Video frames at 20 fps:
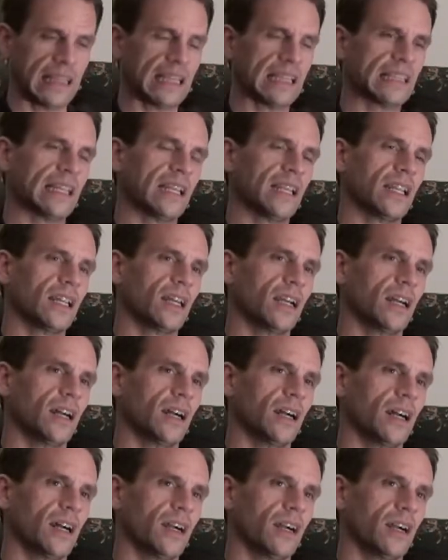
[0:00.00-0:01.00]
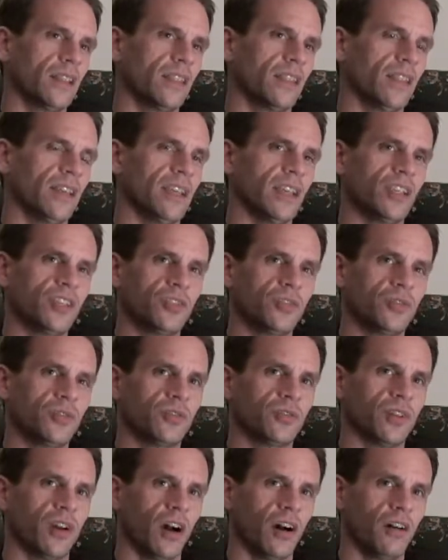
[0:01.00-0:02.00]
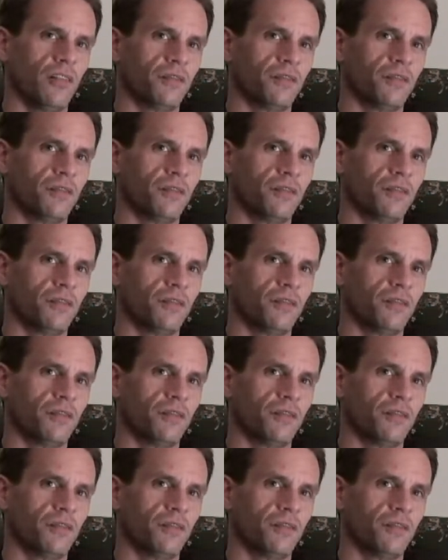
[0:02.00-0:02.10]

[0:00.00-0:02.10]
I think that the issues